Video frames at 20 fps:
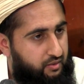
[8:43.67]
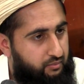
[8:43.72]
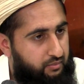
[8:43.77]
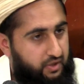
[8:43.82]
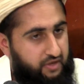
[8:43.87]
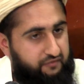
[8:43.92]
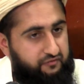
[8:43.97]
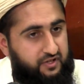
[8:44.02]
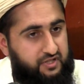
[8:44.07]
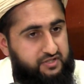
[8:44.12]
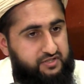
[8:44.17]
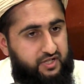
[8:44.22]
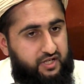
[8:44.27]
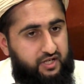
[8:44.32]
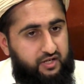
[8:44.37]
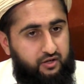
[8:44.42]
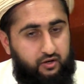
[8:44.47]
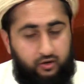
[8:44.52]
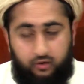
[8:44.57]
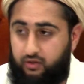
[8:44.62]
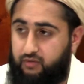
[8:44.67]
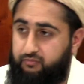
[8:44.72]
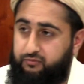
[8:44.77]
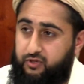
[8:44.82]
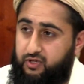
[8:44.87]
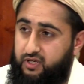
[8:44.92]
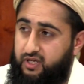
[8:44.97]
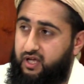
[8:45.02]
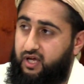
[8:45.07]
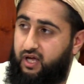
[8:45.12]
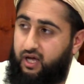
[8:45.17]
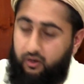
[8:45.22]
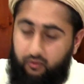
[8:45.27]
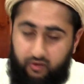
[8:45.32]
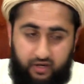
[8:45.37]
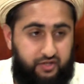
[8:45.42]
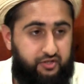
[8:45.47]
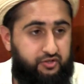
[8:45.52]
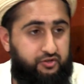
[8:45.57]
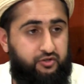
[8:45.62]
But if I say, oh Abdullah,
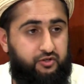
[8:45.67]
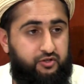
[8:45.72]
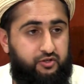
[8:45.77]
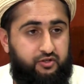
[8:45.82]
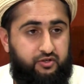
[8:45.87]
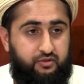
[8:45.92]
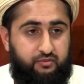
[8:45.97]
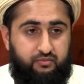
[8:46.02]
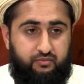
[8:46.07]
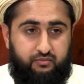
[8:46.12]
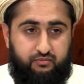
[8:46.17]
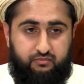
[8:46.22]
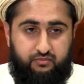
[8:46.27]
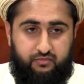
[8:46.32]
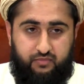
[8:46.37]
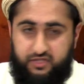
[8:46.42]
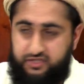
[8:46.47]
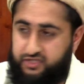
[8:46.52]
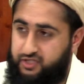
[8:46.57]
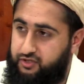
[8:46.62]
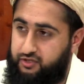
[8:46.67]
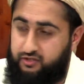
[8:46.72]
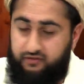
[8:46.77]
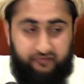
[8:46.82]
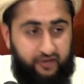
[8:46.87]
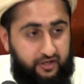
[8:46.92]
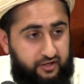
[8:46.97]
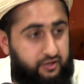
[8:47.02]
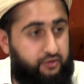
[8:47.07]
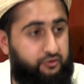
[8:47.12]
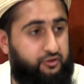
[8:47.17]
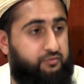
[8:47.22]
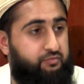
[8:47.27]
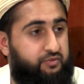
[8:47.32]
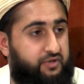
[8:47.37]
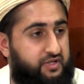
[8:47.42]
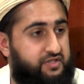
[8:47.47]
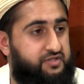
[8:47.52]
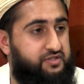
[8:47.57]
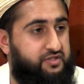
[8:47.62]
how are you? MashaAllah, you're a very
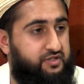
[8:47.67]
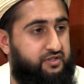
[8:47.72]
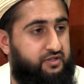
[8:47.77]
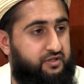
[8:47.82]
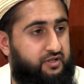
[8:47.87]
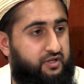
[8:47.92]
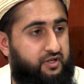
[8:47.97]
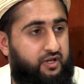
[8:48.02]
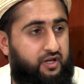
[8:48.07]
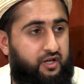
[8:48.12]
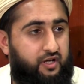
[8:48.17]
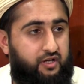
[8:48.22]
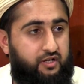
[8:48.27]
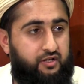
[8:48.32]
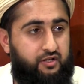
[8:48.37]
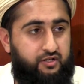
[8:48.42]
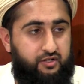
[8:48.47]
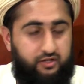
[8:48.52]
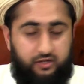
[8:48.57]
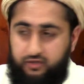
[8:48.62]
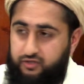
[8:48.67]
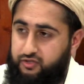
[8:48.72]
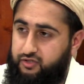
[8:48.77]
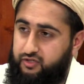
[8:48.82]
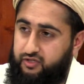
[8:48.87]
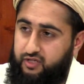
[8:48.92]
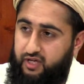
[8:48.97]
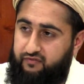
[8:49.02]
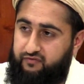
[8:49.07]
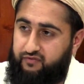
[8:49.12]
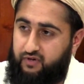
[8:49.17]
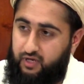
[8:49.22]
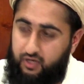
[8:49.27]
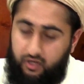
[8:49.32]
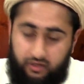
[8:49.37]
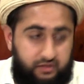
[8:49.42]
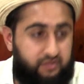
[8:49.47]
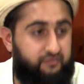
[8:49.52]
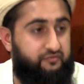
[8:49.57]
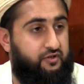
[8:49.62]
good person. You know, you have a
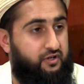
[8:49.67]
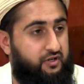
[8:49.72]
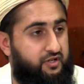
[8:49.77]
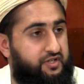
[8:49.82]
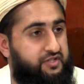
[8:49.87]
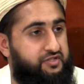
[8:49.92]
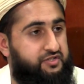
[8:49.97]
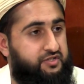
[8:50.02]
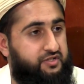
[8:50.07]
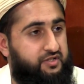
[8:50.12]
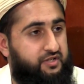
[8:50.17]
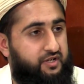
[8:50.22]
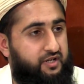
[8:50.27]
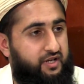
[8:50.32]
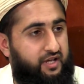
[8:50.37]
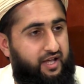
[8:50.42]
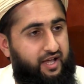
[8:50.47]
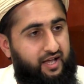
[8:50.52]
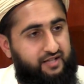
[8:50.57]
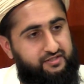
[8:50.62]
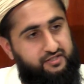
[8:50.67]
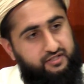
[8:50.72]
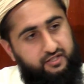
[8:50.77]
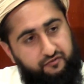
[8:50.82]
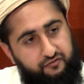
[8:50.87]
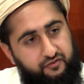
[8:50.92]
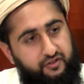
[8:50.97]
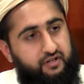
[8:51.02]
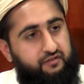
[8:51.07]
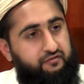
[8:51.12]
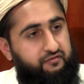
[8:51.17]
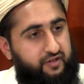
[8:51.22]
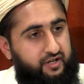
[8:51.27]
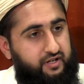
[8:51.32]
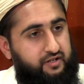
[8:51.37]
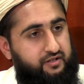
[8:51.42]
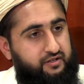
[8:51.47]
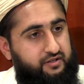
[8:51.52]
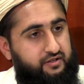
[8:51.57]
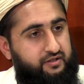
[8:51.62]
lot of knowledge. It has a different
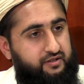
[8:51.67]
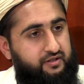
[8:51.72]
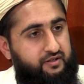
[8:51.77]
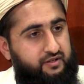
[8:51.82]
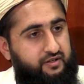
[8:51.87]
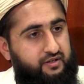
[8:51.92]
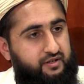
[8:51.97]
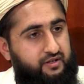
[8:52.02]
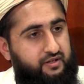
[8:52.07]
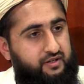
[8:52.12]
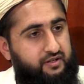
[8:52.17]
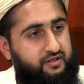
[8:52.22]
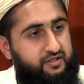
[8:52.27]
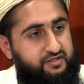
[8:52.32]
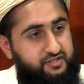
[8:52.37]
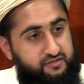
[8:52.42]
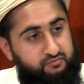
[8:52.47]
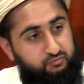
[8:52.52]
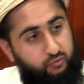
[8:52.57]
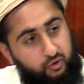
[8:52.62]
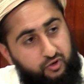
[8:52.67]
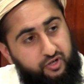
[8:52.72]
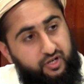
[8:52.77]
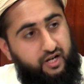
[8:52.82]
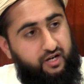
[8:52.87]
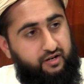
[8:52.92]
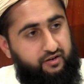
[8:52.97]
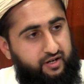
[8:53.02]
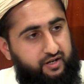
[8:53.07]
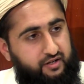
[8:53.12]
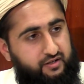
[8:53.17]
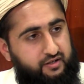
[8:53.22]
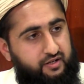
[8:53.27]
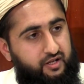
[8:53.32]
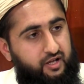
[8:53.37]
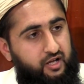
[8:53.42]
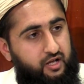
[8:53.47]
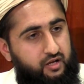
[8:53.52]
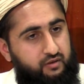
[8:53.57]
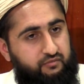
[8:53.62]
effect. This is more direct.
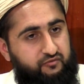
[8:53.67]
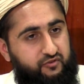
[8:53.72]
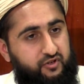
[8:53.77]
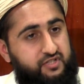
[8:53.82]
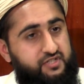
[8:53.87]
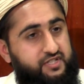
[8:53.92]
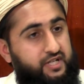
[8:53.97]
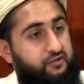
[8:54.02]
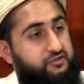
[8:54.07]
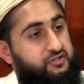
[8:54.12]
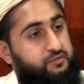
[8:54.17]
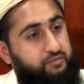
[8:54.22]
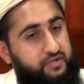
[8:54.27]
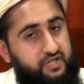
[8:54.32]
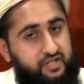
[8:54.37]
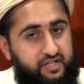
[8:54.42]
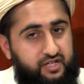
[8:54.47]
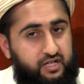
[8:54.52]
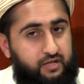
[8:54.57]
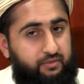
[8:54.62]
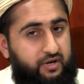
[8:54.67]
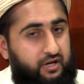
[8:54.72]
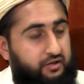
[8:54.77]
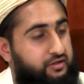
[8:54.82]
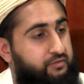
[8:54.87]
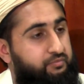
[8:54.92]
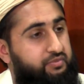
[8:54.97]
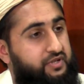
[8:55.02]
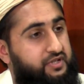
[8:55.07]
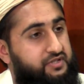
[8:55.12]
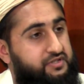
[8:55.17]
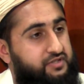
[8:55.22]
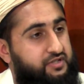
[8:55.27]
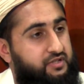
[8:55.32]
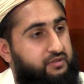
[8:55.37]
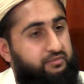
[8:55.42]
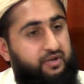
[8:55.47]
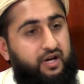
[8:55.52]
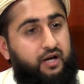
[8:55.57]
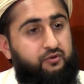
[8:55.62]
Firstly, I was speaking about the
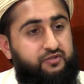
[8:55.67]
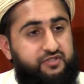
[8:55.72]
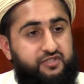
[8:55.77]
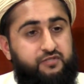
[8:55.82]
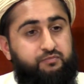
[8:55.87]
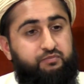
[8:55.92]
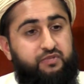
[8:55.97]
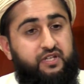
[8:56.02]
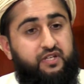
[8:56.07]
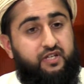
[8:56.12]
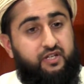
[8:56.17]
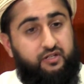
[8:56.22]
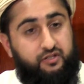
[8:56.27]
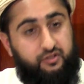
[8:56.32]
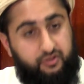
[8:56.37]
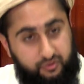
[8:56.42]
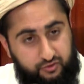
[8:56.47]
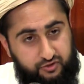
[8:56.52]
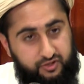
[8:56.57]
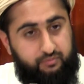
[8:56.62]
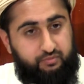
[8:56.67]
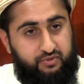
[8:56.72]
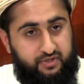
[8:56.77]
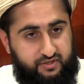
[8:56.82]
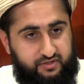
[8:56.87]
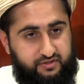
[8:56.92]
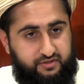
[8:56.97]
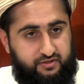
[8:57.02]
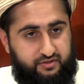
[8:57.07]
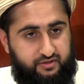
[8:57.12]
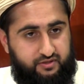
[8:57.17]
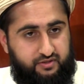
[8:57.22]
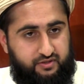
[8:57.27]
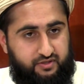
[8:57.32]
person, but I wasn't speaking to the person.